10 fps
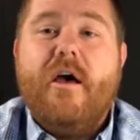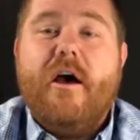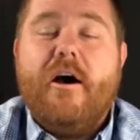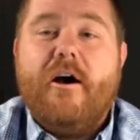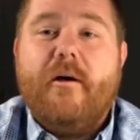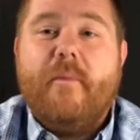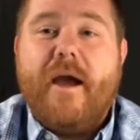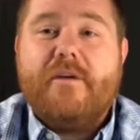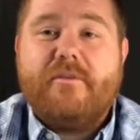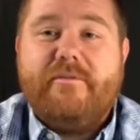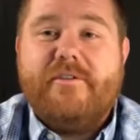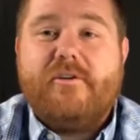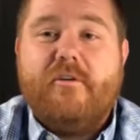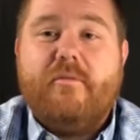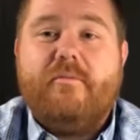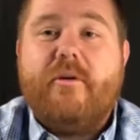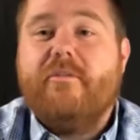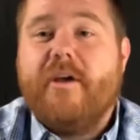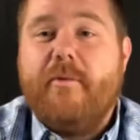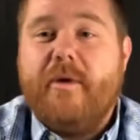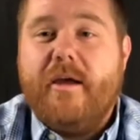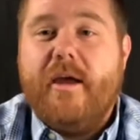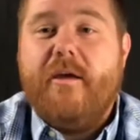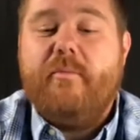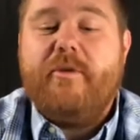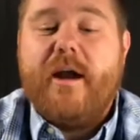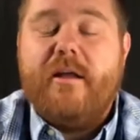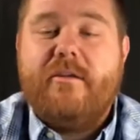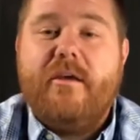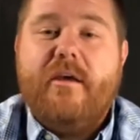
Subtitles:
actual physical prototyping and product